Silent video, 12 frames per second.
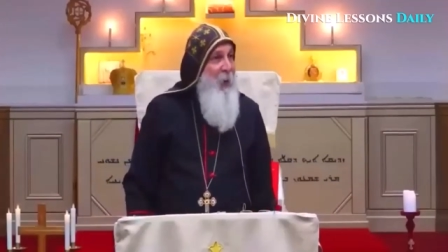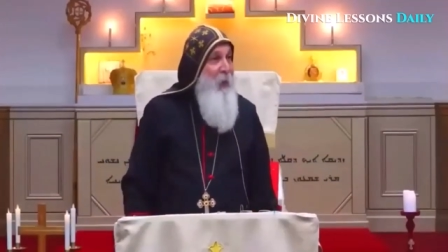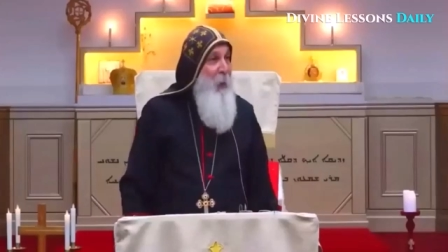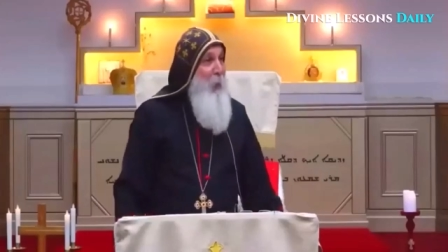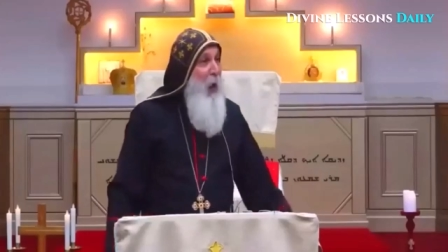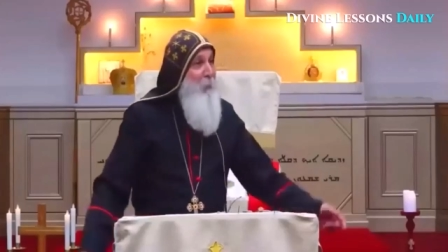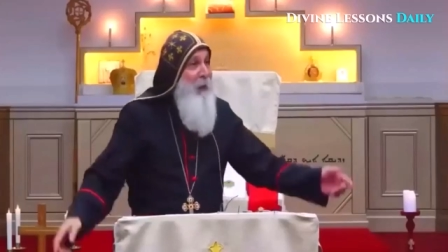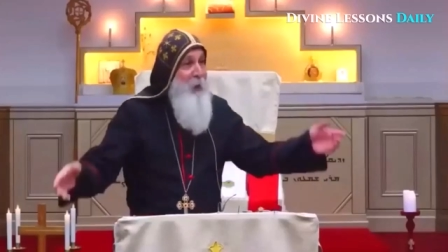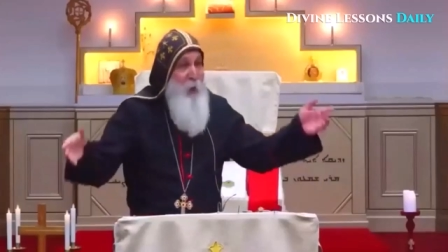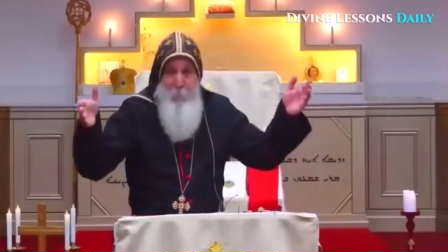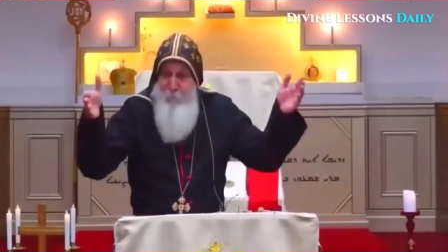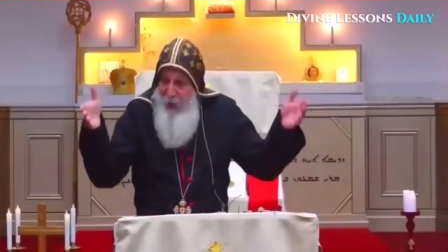The
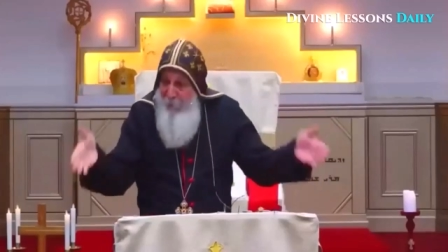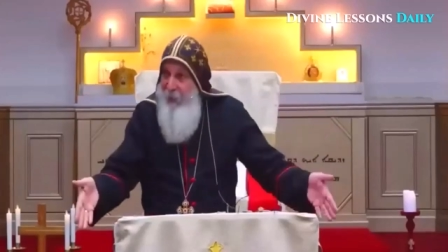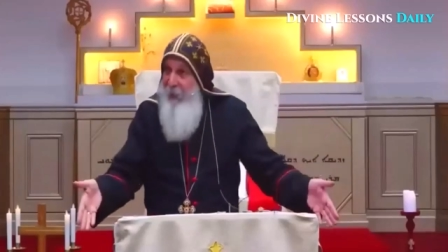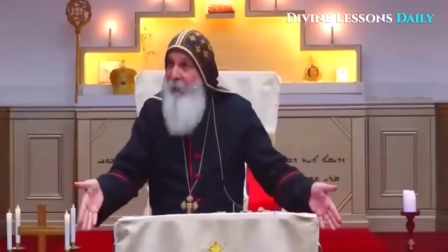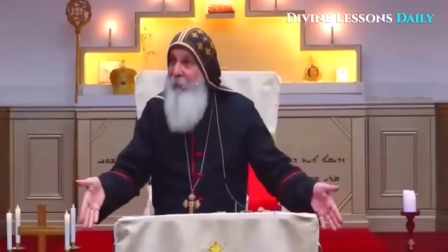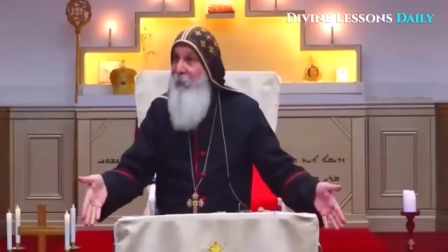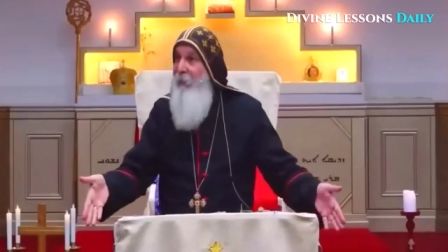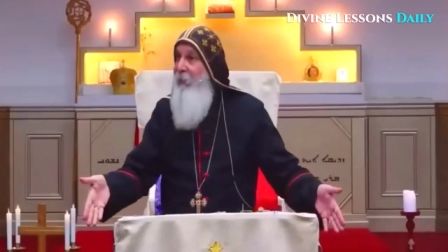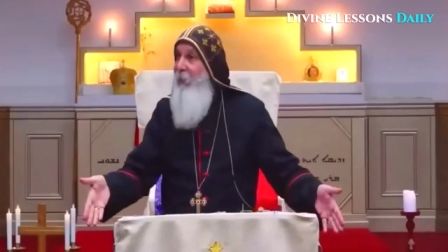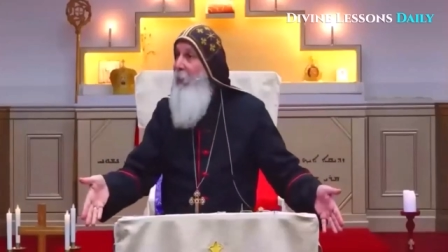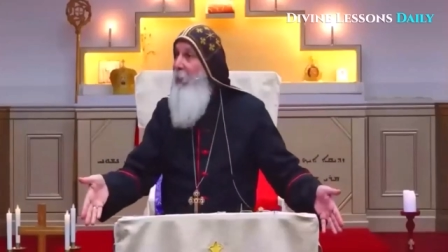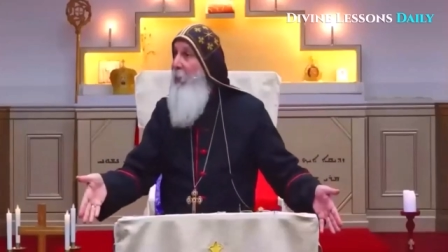moment you bury it,
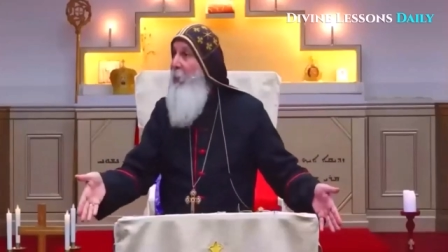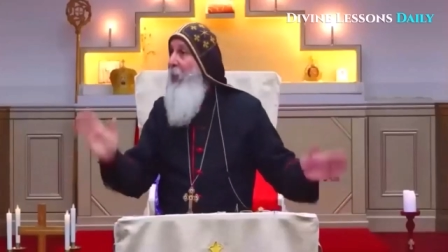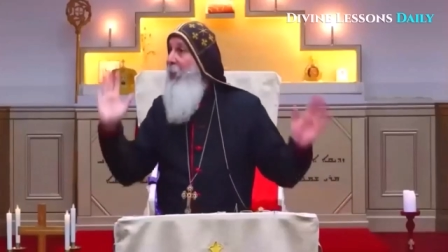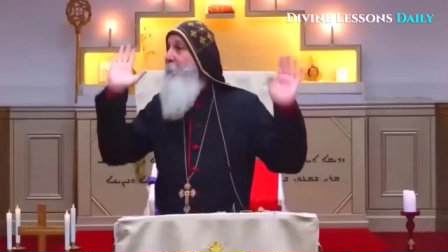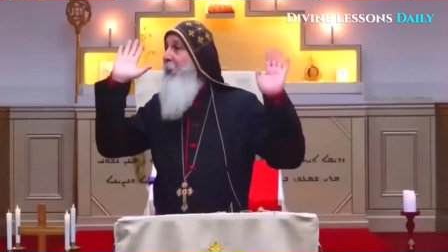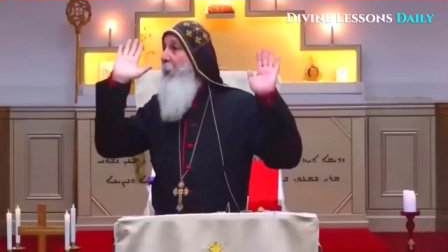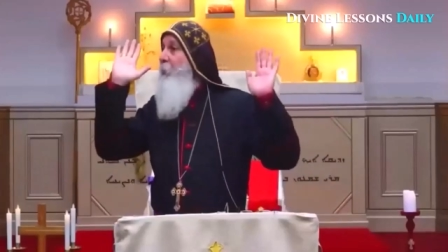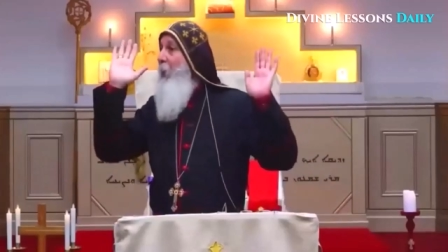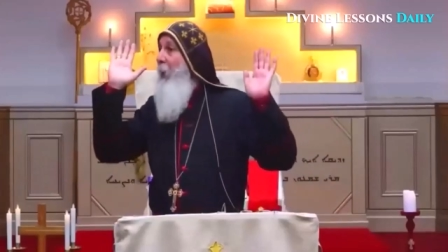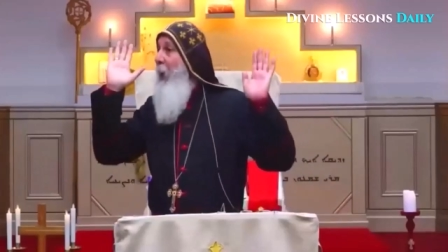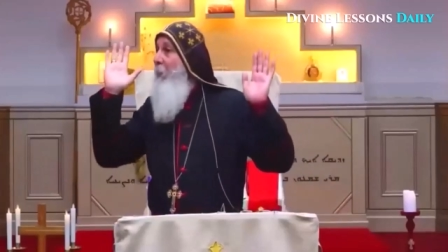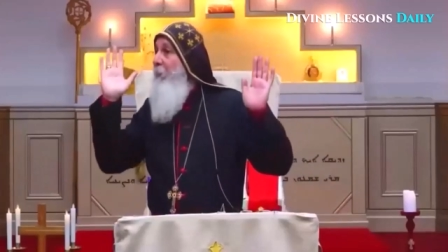then it becomes
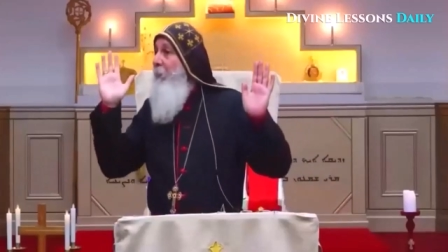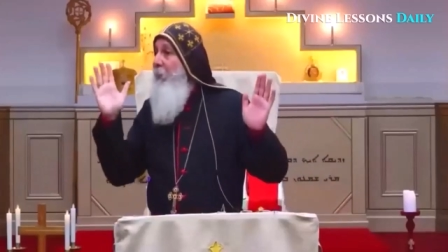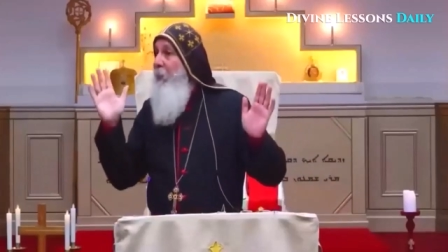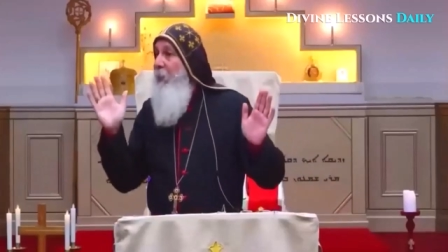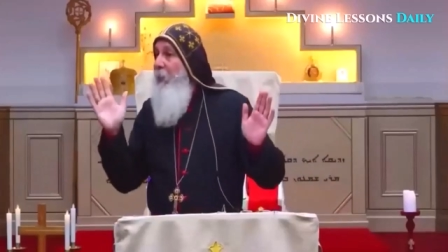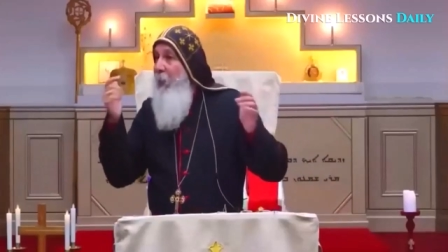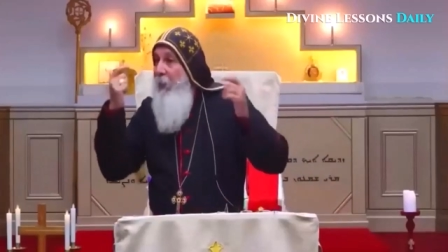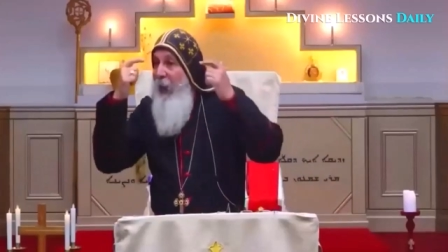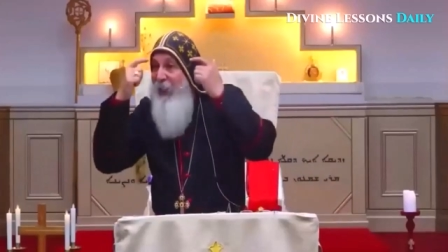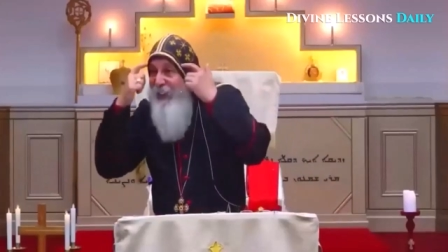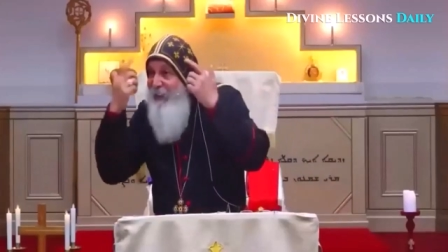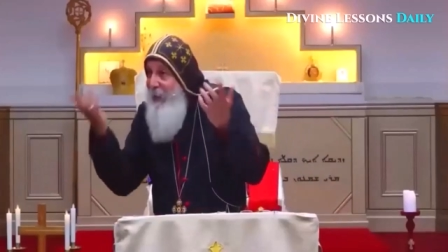alive. Now
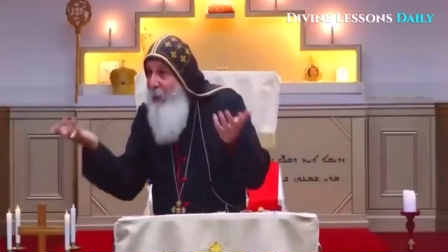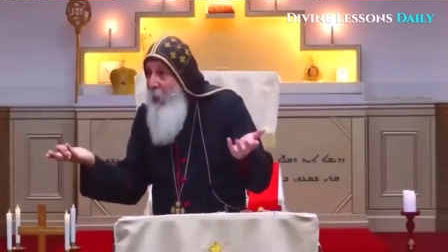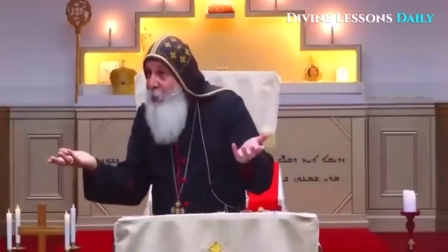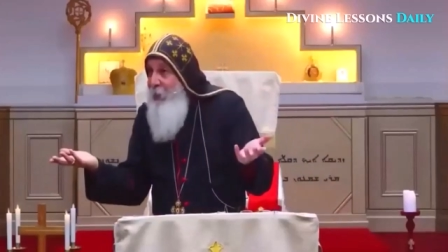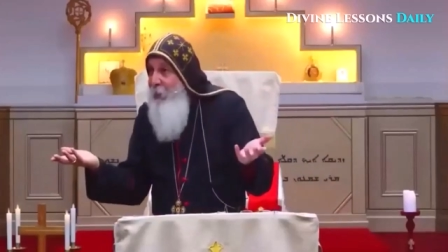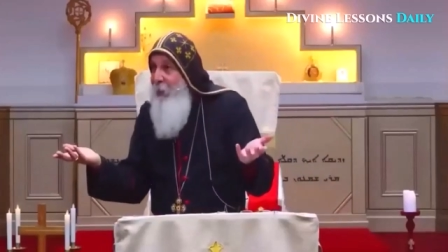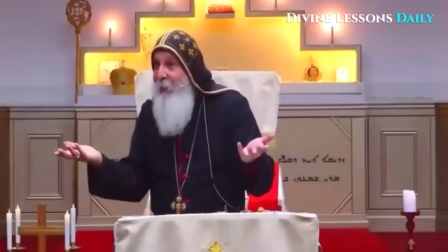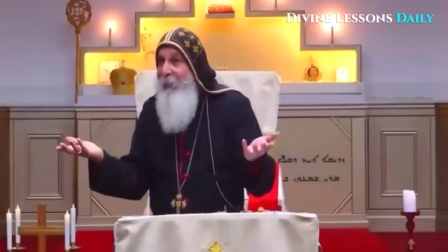that's illogical.